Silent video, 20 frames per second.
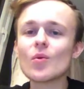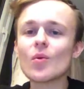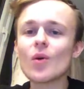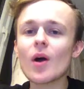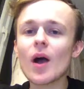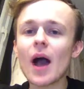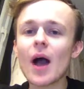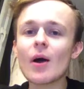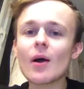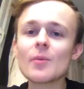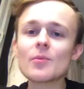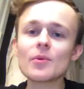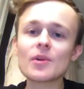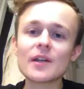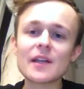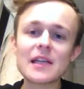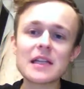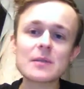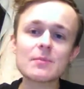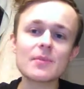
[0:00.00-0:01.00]
how I'm going
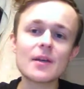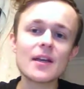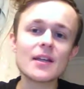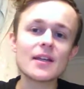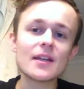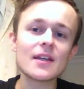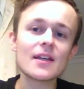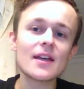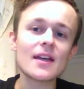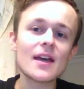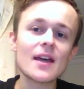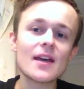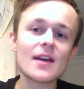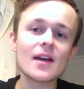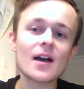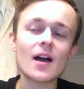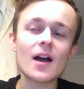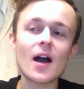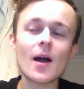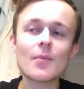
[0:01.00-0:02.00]
to explain it,
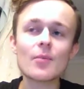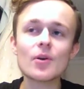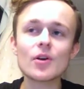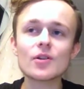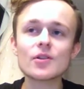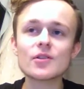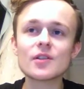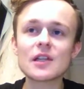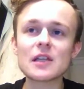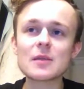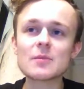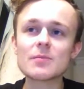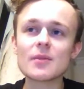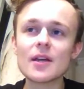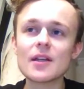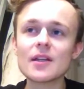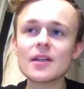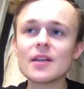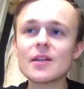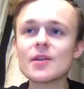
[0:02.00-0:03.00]
I'm going to
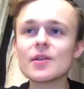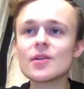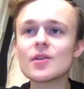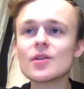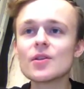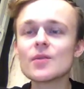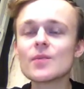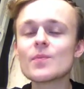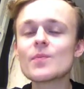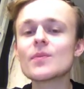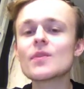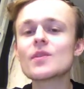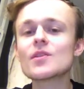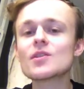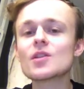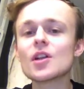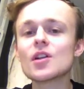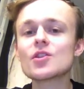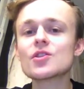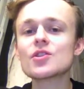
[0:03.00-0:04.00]
explain it
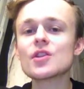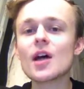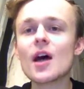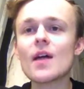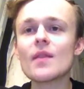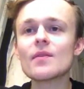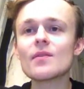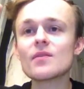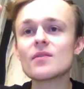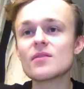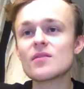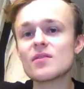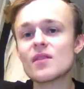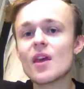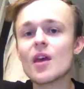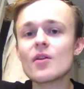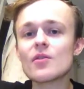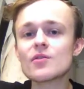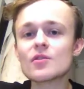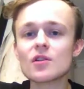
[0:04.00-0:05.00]
such that
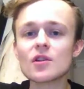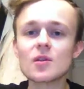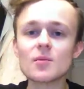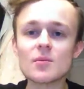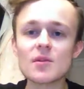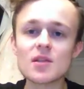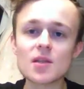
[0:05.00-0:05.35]
there is going to be